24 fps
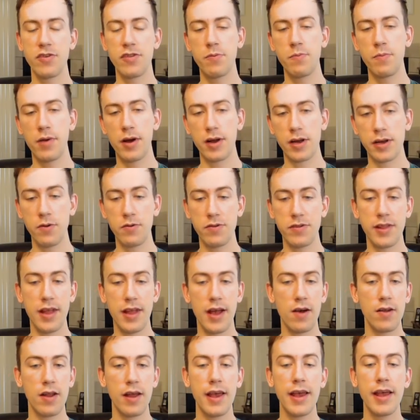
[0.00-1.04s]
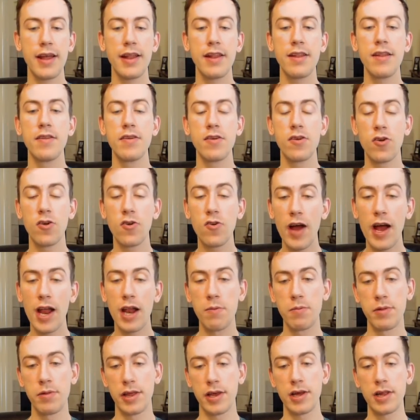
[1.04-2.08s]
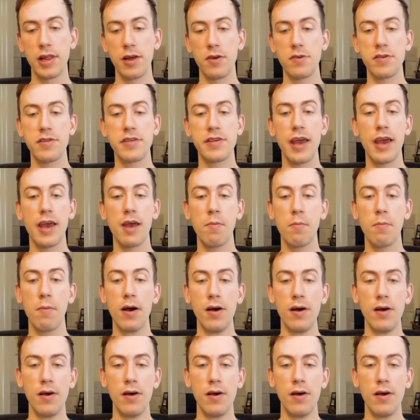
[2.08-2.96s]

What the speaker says: The Muck goes down. Incredibly close game.